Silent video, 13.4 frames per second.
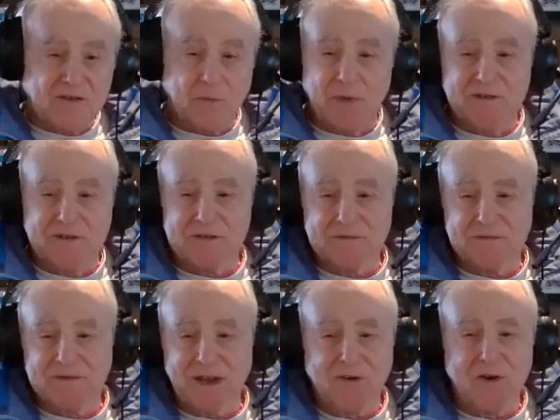a bunch of
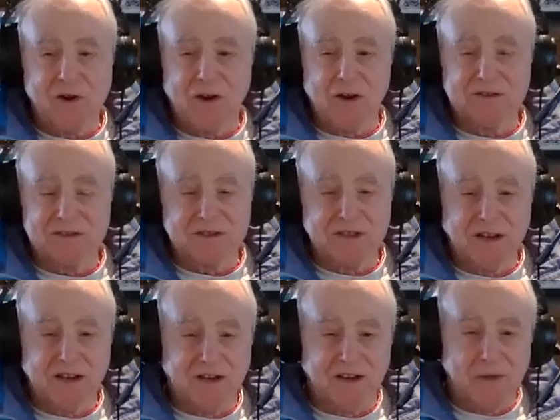psychologists
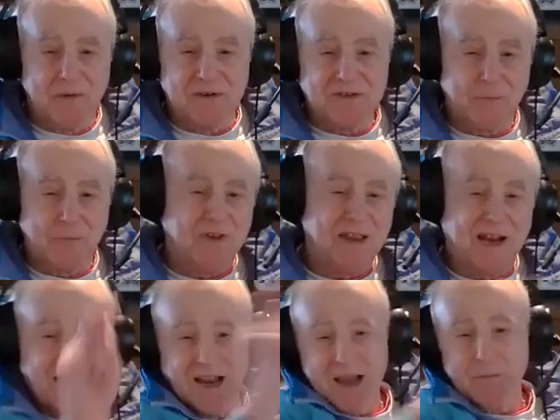getting together saying we got
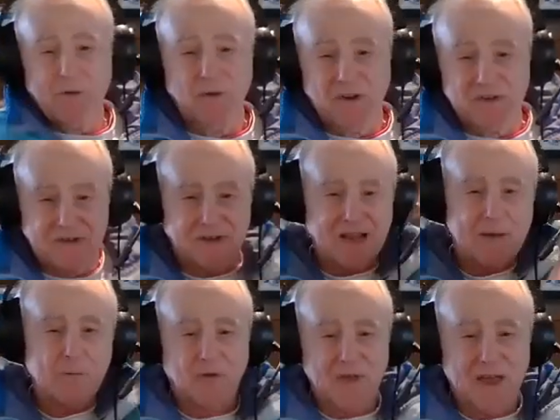to label this and
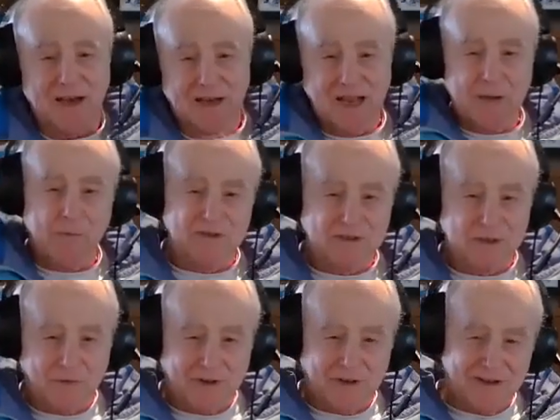label that and label
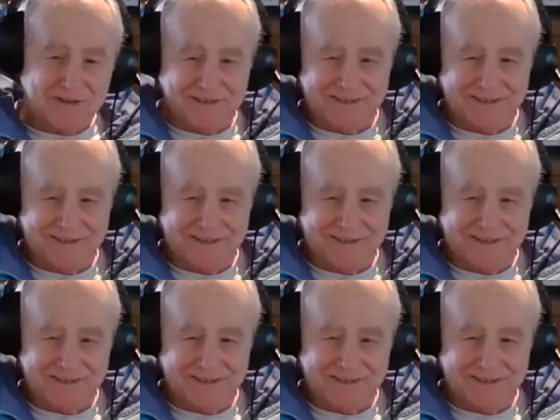something else.